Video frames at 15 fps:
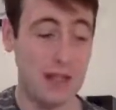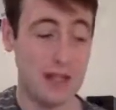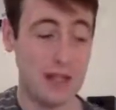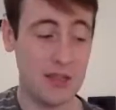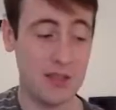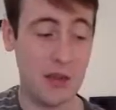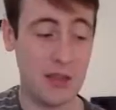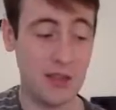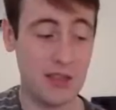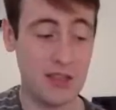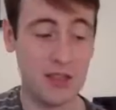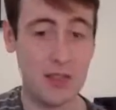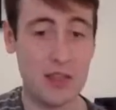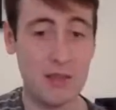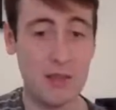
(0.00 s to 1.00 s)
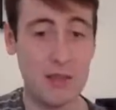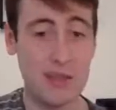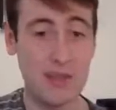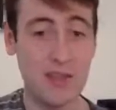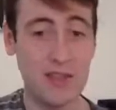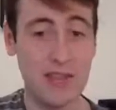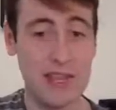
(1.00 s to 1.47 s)
as well as some
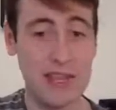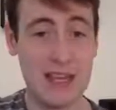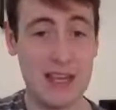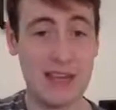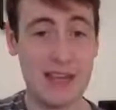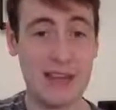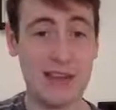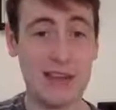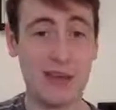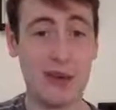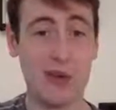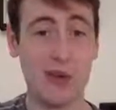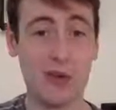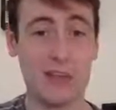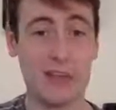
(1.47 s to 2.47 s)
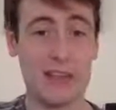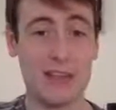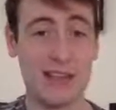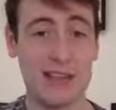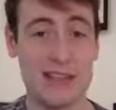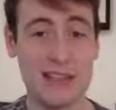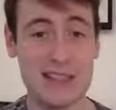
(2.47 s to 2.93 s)
of the chords that
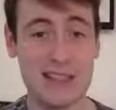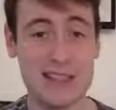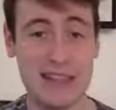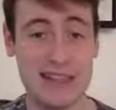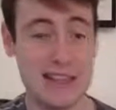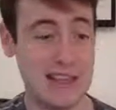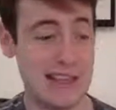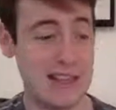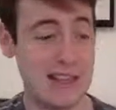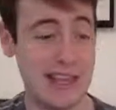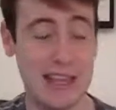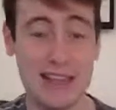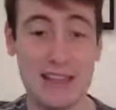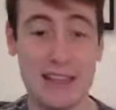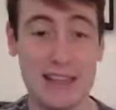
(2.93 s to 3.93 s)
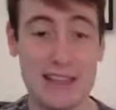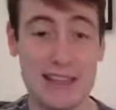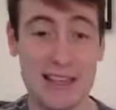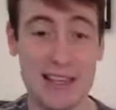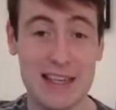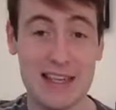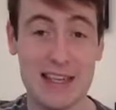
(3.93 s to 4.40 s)
you can see in
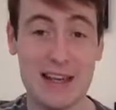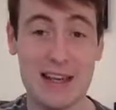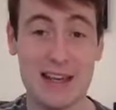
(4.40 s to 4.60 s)
the